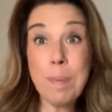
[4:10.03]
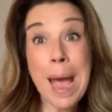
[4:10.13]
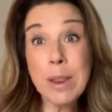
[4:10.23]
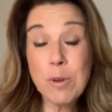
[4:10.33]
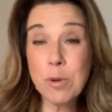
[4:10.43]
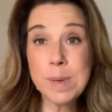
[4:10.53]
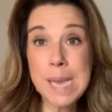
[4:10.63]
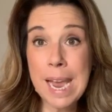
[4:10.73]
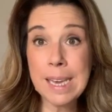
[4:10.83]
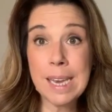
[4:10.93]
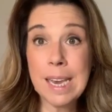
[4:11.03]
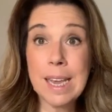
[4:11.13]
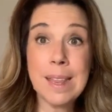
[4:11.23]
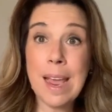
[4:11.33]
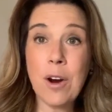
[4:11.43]
bathrobes
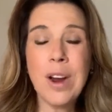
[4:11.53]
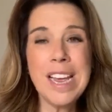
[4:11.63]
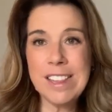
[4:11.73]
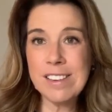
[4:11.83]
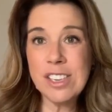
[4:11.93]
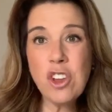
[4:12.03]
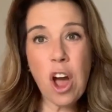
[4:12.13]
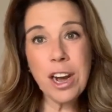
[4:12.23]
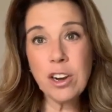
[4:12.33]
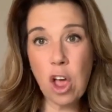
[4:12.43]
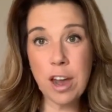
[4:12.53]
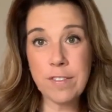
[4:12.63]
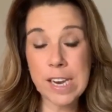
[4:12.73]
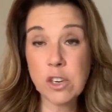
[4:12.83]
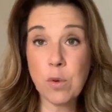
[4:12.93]
hanging there, there's not a lot of
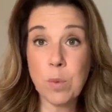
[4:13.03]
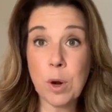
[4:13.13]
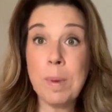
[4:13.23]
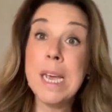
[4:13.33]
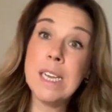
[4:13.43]
extra room.